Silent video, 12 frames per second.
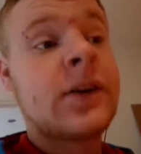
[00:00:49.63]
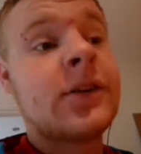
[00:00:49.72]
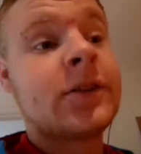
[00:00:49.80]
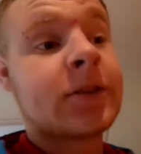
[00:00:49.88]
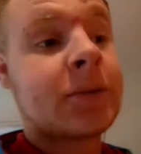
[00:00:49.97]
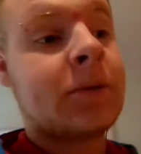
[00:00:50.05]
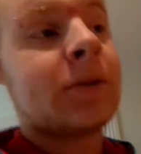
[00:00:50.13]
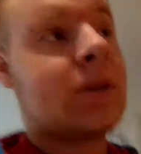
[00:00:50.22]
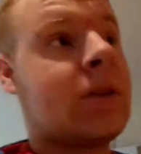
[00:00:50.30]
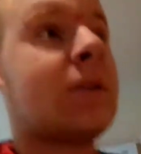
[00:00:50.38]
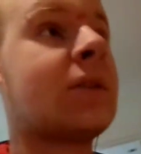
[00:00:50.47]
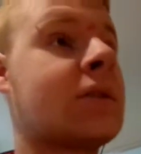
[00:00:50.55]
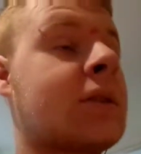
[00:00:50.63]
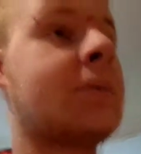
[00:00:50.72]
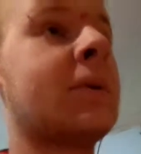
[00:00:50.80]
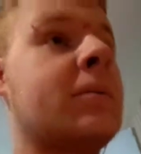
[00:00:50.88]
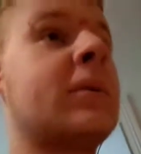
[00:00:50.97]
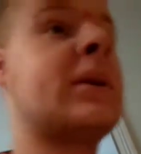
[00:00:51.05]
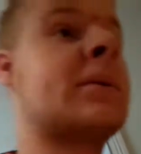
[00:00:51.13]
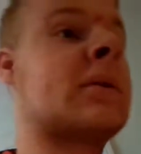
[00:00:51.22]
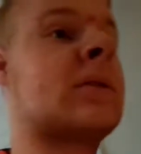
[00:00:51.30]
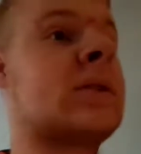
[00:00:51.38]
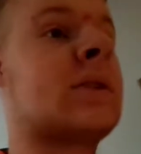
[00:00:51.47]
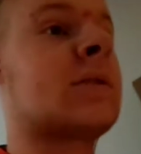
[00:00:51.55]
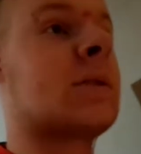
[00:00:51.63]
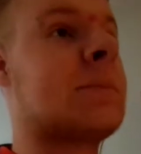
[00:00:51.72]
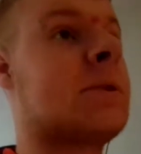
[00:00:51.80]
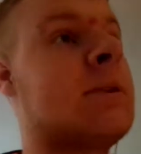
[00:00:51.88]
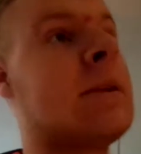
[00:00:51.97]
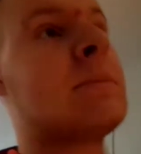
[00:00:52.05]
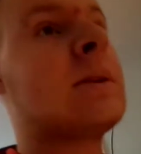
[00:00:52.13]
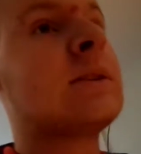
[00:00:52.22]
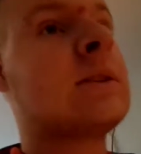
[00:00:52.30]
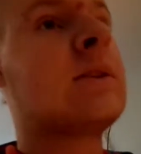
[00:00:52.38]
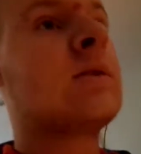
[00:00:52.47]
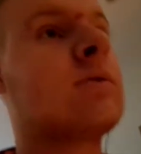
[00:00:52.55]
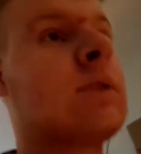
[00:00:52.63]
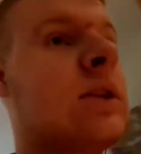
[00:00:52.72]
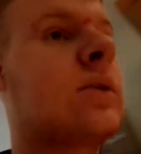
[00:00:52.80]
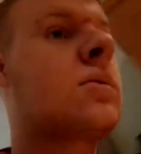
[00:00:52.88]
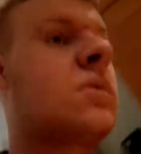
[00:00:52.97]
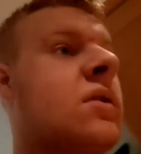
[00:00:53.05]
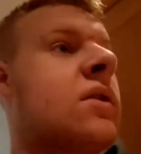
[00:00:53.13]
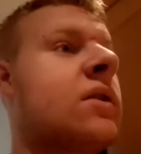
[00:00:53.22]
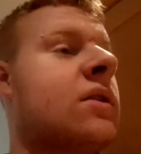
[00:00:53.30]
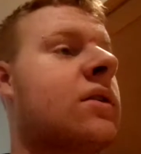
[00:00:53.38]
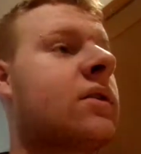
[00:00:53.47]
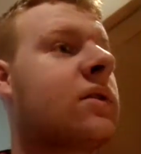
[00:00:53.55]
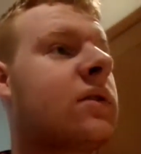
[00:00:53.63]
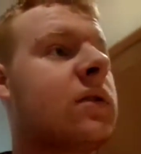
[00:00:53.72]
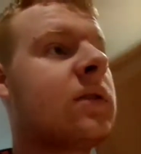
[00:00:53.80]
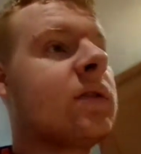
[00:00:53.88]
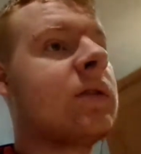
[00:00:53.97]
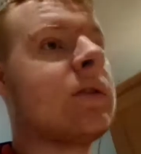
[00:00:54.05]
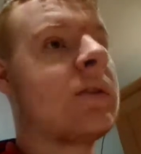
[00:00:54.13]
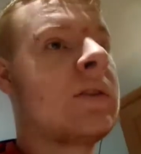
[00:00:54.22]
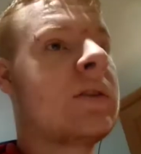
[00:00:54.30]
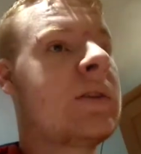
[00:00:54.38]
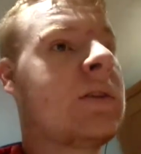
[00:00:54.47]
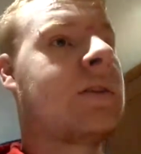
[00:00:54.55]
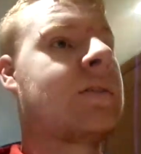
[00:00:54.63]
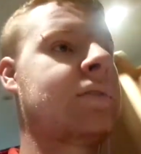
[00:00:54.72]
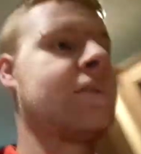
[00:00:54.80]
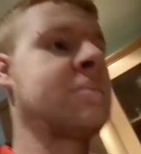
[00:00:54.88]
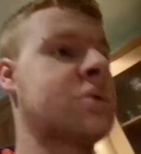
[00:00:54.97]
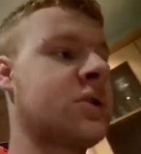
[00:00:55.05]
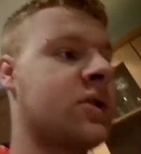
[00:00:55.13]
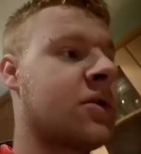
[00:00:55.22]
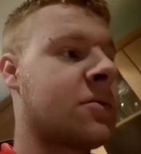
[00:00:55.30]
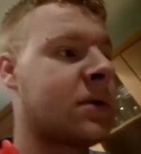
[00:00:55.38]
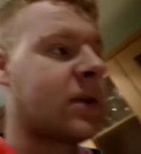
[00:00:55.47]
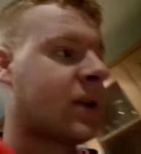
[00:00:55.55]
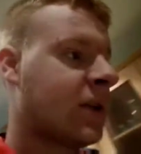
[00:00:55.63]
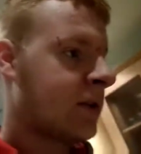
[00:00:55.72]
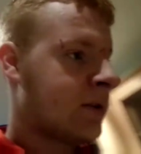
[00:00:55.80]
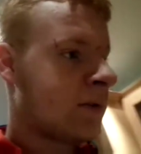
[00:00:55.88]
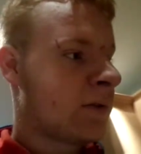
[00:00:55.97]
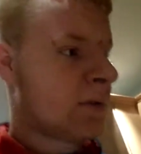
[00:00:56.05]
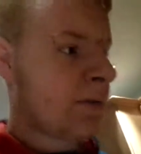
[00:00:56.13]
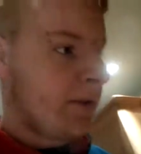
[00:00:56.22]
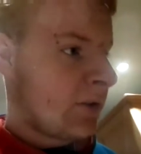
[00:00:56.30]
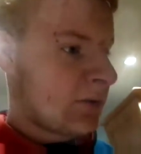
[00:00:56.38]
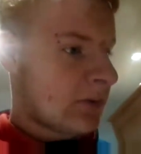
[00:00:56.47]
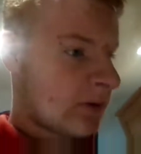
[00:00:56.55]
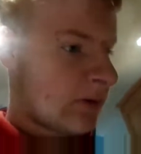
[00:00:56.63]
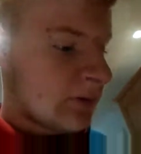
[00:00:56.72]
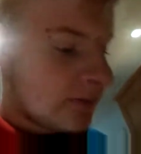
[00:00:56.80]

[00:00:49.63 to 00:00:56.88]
It's gonna be a weird one. This is gonna be really busy and really quiet. And I'm just hoping it's the first one.